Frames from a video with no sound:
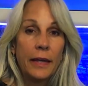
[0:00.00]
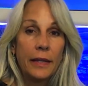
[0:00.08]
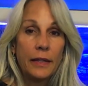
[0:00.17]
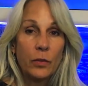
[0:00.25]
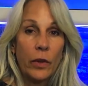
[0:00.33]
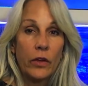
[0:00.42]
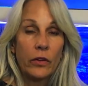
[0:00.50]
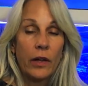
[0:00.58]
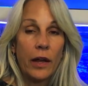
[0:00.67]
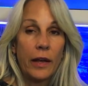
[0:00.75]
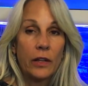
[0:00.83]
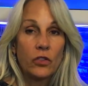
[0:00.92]
is whether or
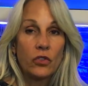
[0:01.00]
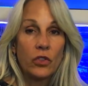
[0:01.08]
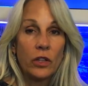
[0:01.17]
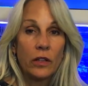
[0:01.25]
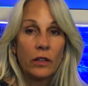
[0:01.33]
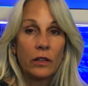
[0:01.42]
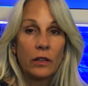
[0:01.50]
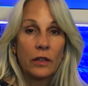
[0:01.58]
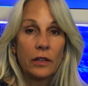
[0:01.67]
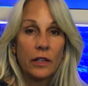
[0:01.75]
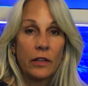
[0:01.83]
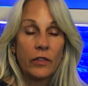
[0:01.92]
not estrogen
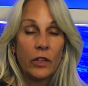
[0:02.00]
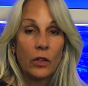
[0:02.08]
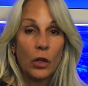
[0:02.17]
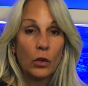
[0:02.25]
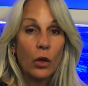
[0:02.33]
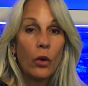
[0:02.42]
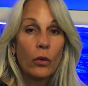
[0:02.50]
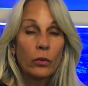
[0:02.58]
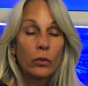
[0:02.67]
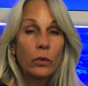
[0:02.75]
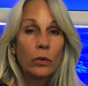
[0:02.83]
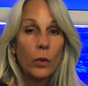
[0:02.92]
is given
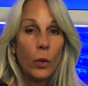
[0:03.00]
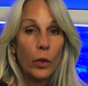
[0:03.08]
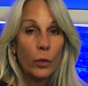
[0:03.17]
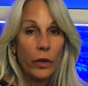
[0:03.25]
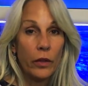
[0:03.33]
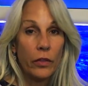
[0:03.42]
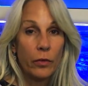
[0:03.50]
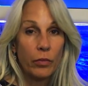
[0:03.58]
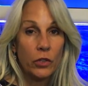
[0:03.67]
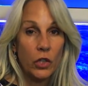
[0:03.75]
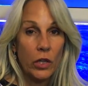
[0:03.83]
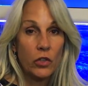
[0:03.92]
alone or with
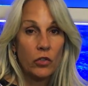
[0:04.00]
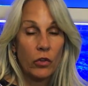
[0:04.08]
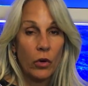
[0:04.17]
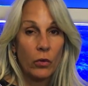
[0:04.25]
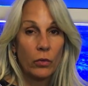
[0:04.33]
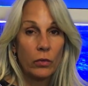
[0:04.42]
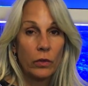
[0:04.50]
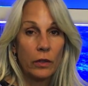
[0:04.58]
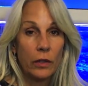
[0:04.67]
progesterone,